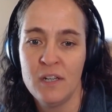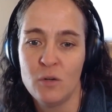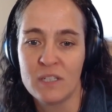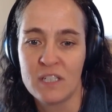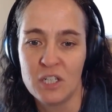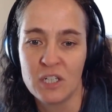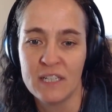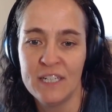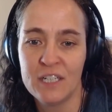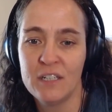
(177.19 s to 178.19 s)
Was it your
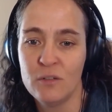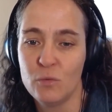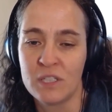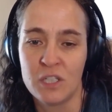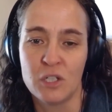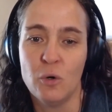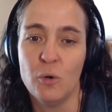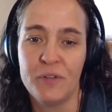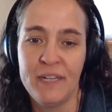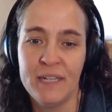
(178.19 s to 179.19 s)
leader? Was it your
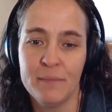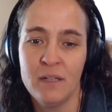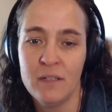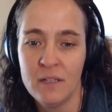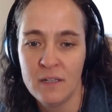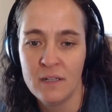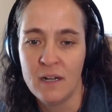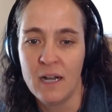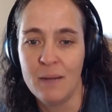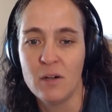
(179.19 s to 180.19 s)
whole team?
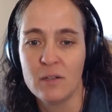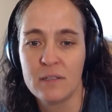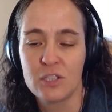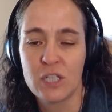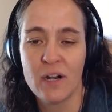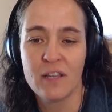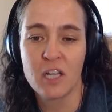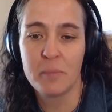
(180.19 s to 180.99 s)
Share a little